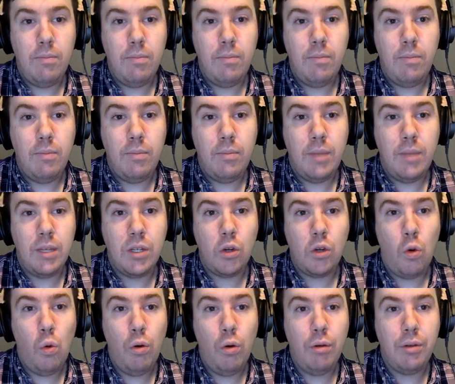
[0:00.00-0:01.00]
This
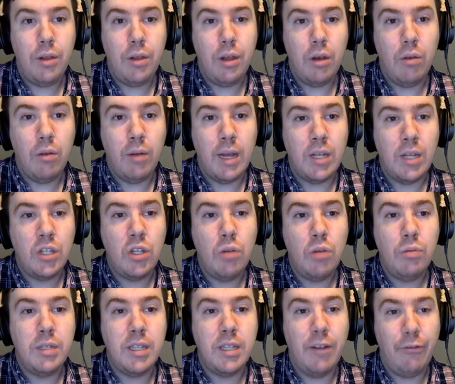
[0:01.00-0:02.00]
chord, though, is so
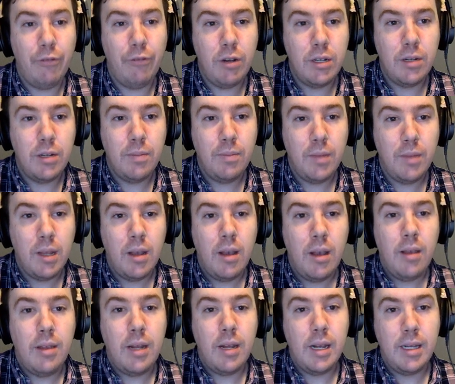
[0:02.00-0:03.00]
different
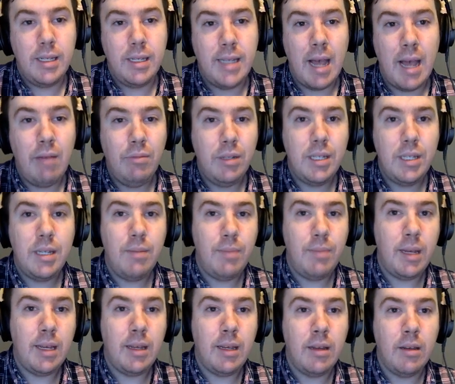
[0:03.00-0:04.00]
that it sounds to
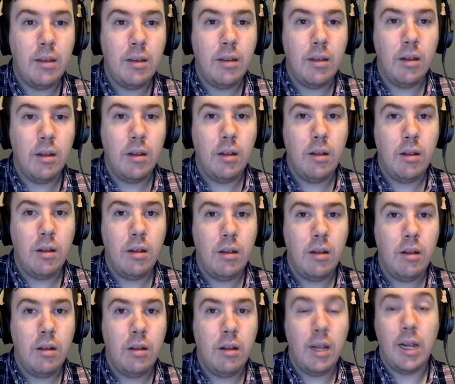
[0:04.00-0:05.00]
me
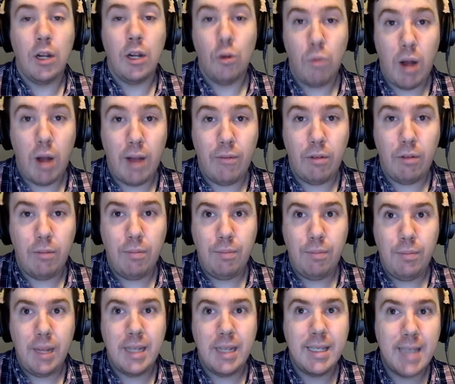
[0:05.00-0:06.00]
like an arrival.
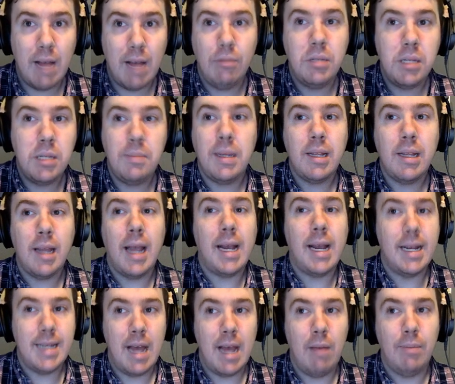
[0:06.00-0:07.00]
It sounds to me like a
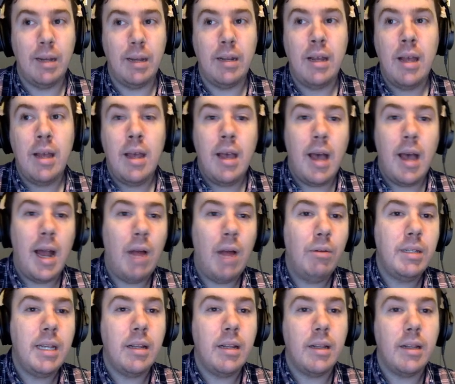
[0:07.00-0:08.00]
downbeat. I would
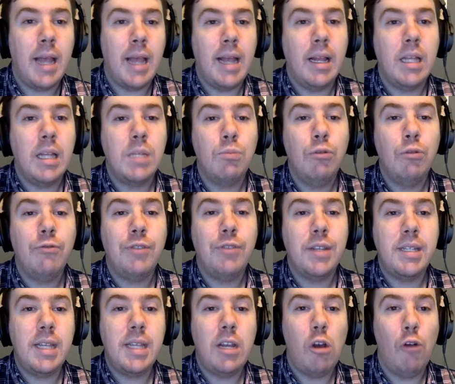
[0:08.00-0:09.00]
say, hey, let's move this
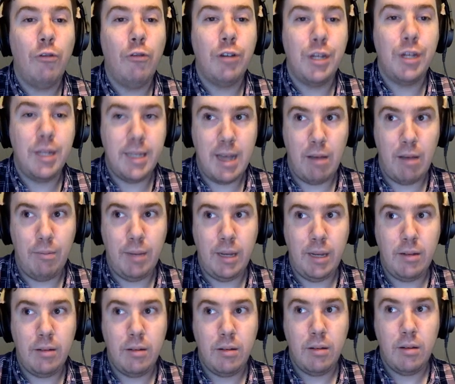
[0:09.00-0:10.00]
thing over to the downbeat.
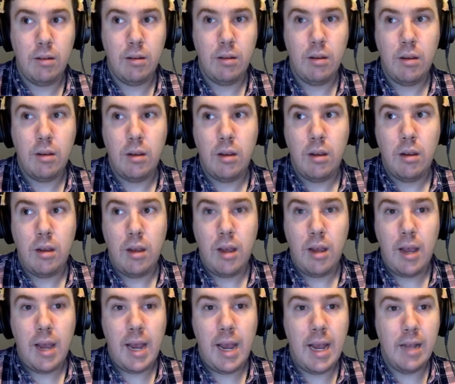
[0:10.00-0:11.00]

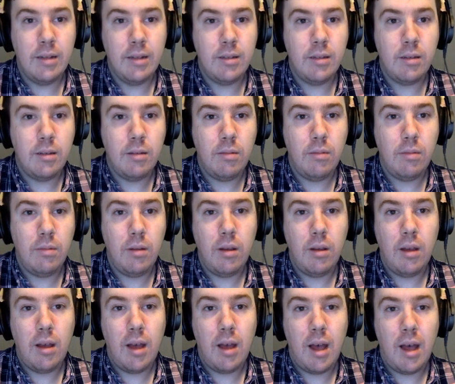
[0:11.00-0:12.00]
And
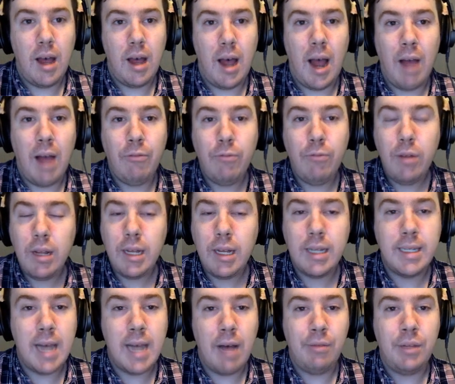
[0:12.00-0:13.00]
I really
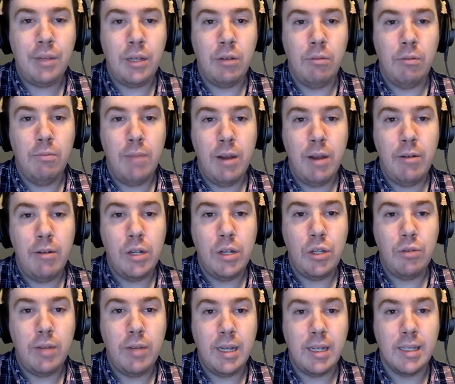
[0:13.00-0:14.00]
doubt that you're married to
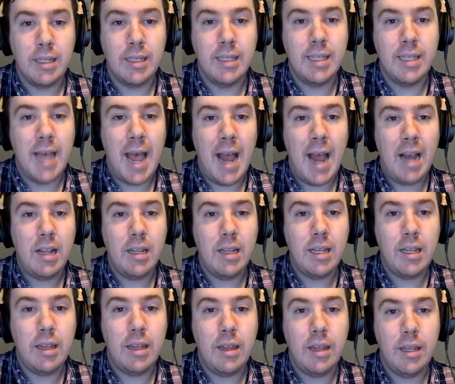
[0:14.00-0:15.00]
exactly
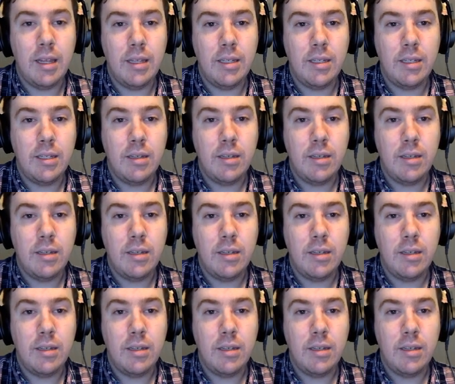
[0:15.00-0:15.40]
this